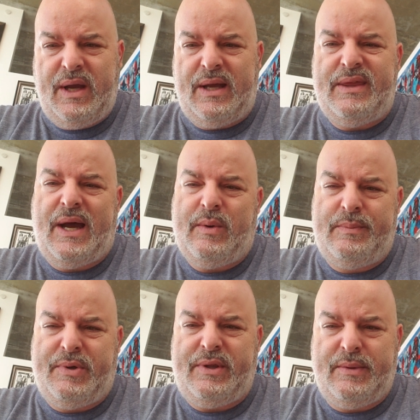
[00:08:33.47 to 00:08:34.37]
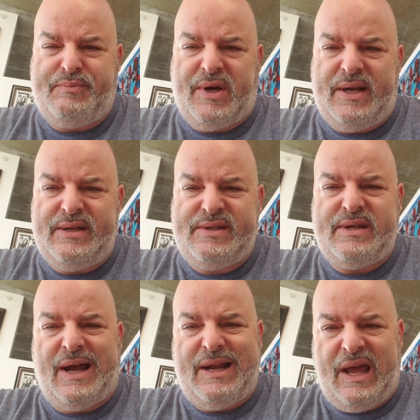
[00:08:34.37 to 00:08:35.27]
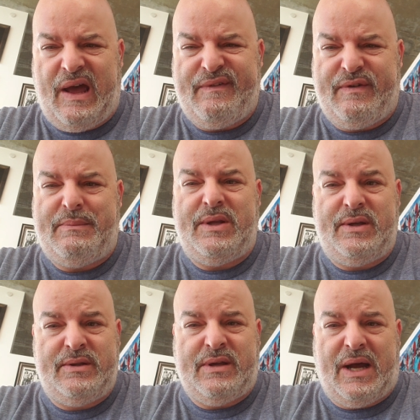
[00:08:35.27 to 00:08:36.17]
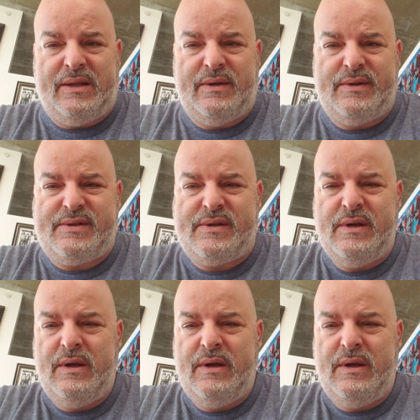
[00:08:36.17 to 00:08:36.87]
and that would put the price at $500,000.